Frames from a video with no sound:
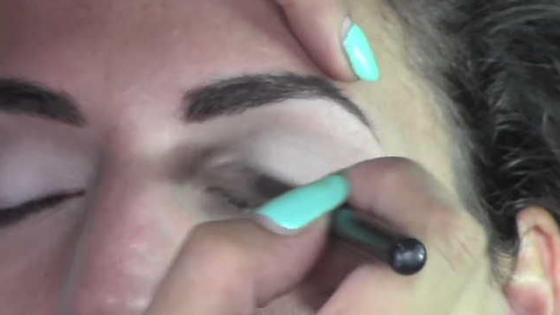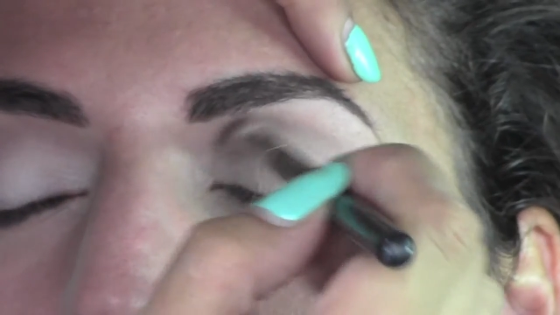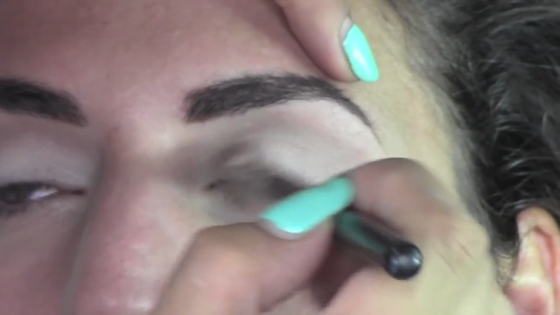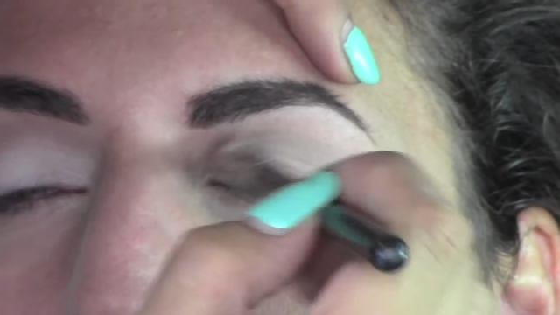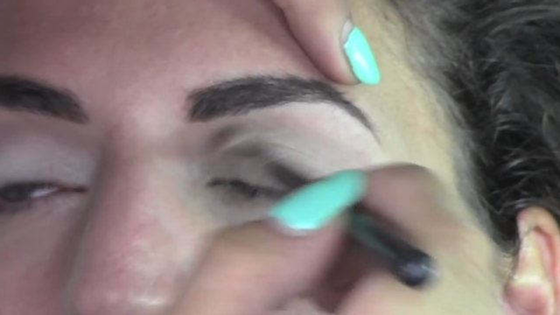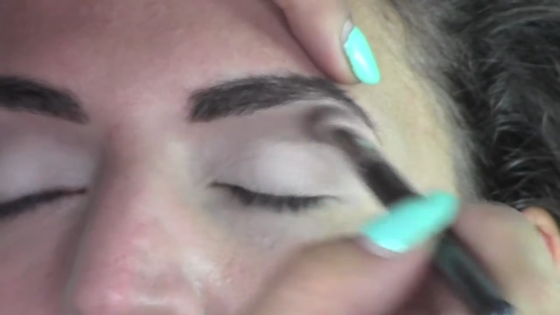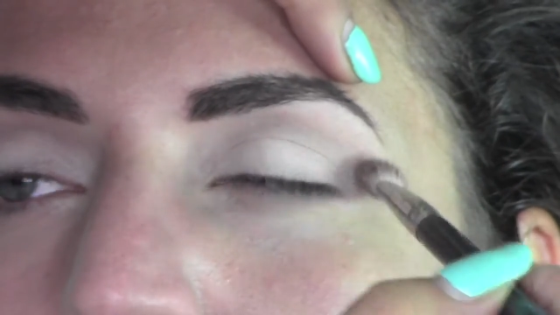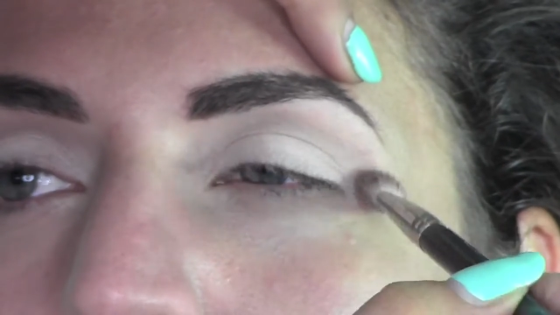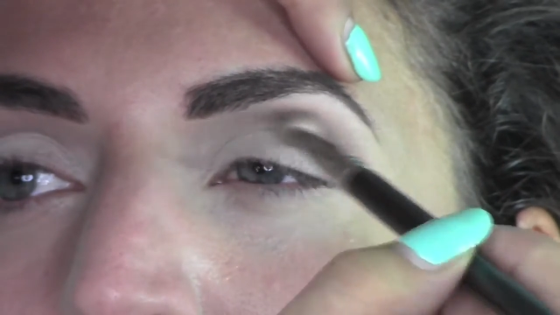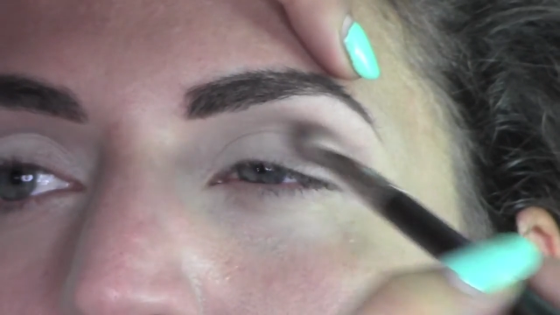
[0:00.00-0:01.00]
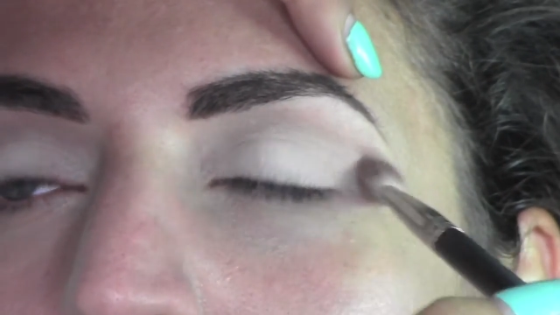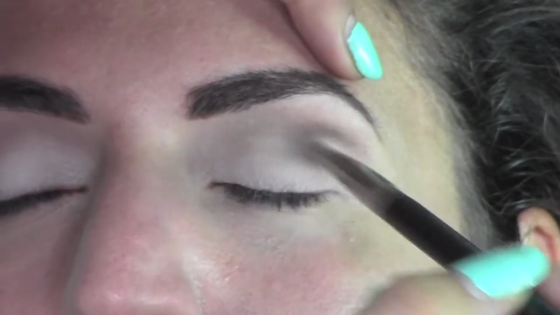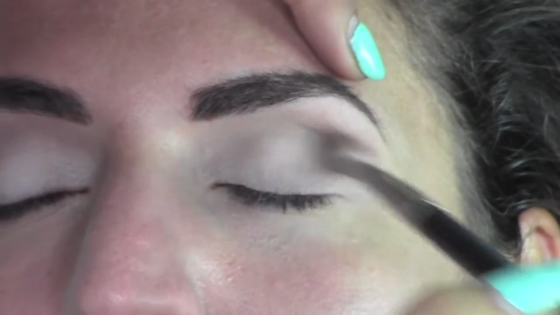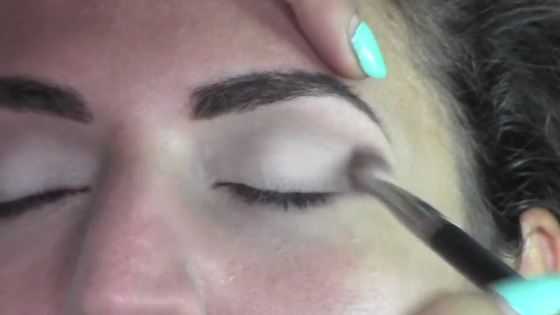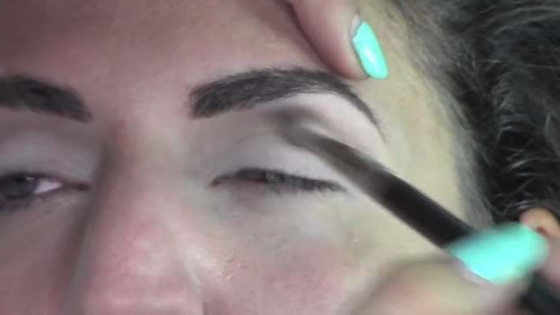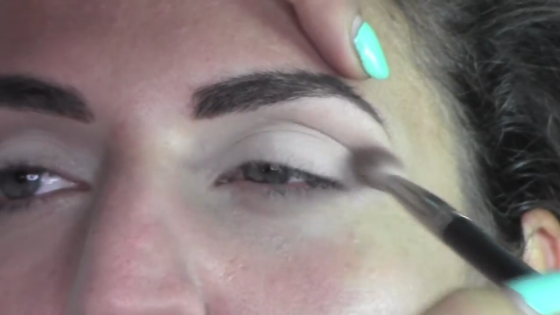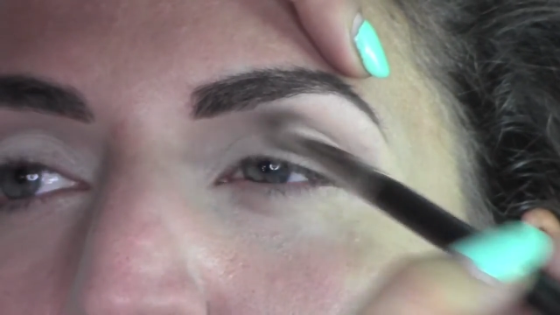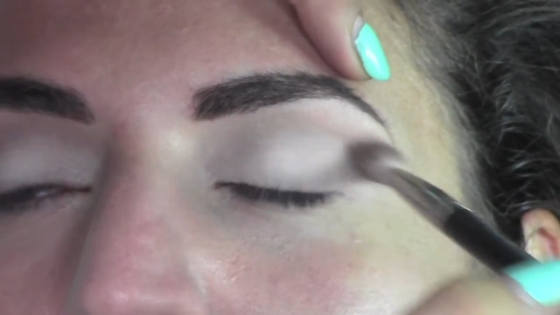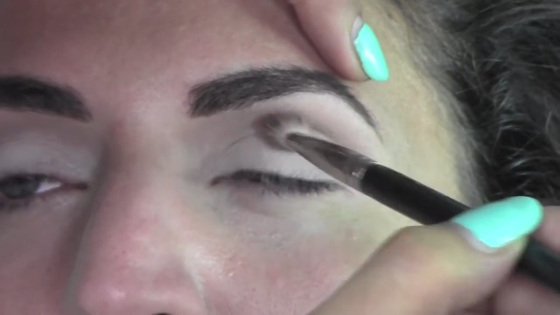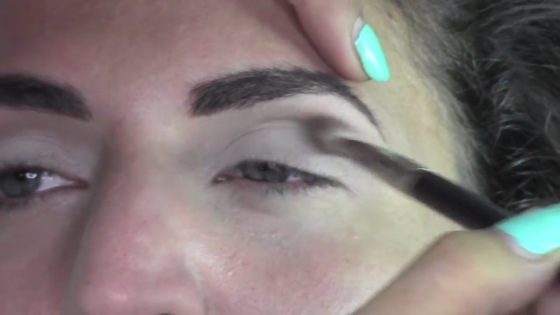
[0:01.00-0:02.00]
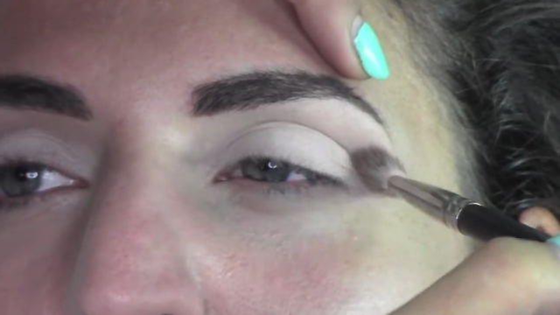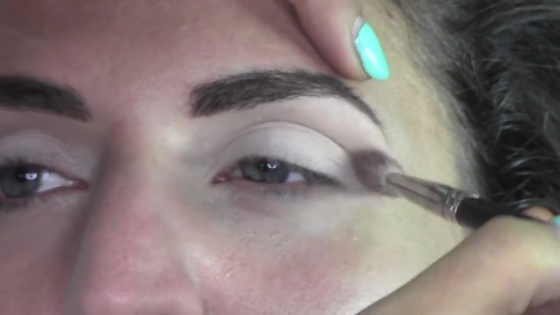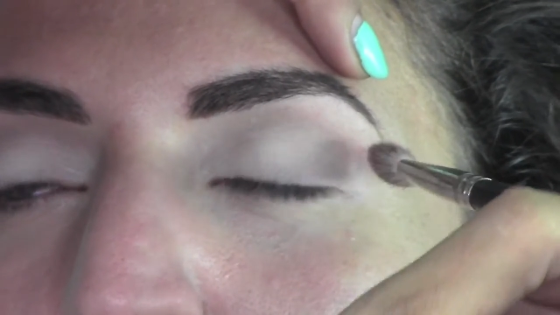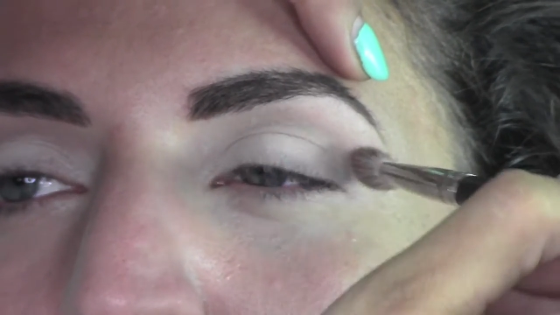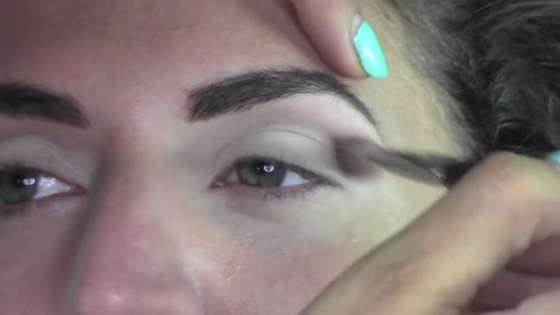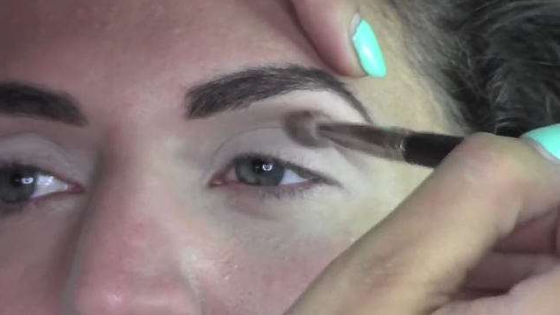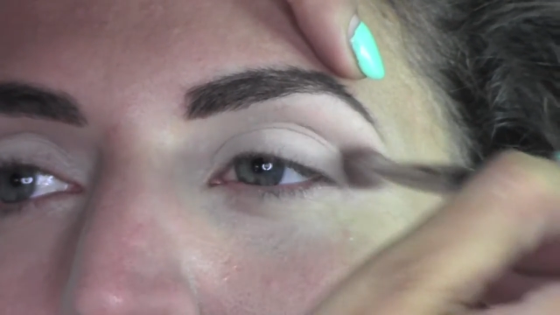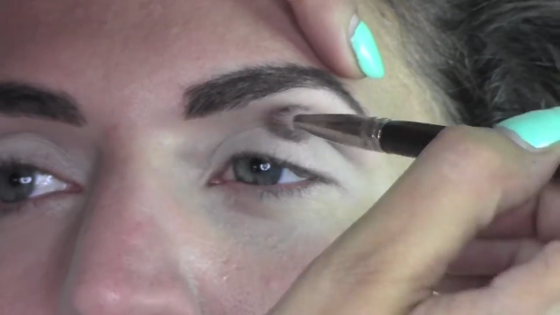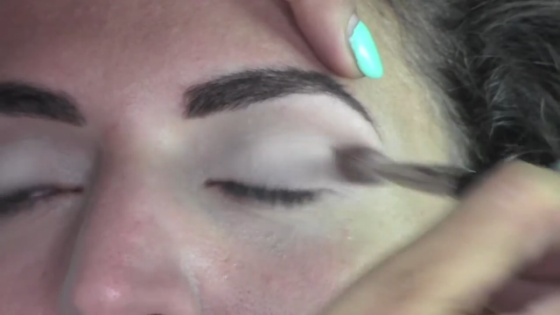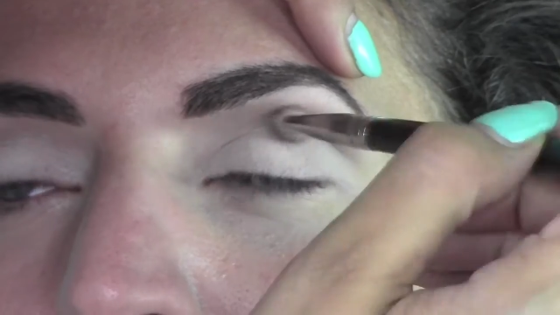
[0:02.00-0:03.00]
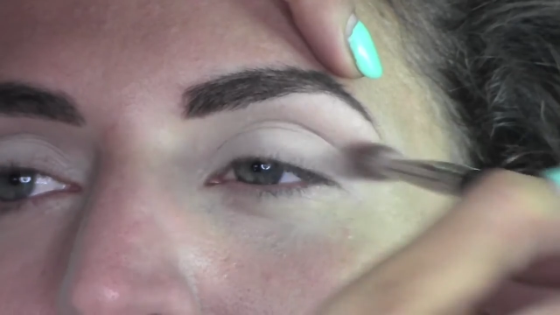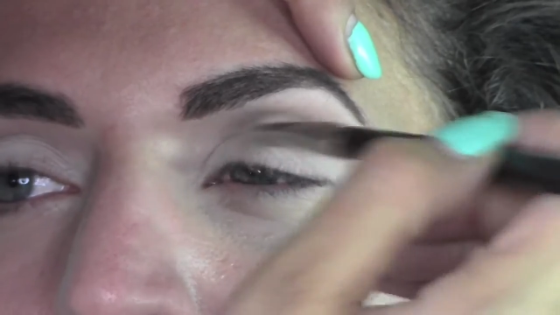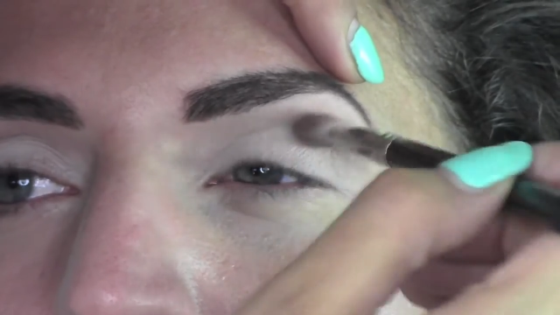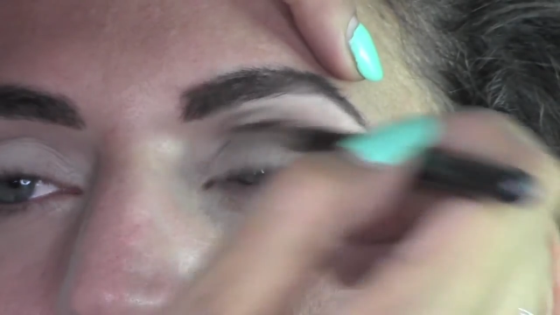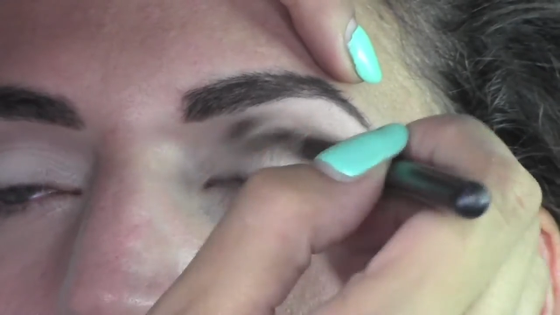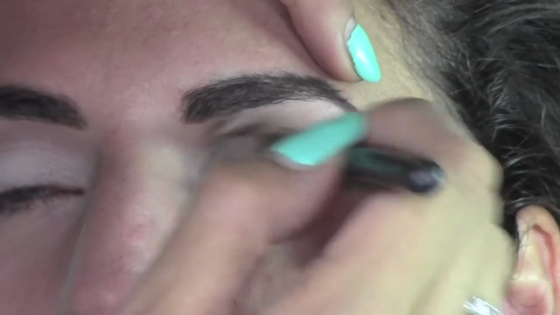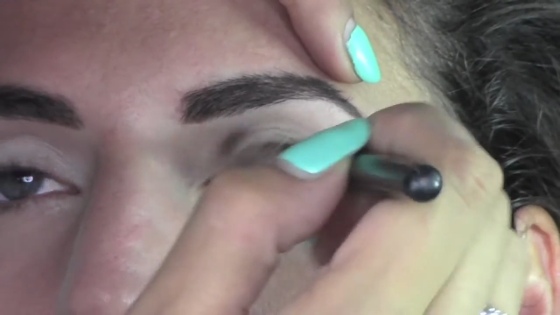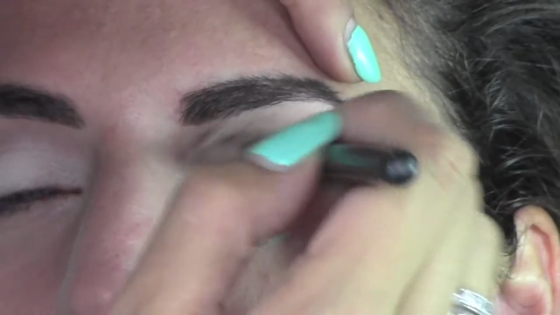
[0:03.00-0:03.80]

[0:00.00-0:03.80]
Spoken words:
[unreadable: no face in view]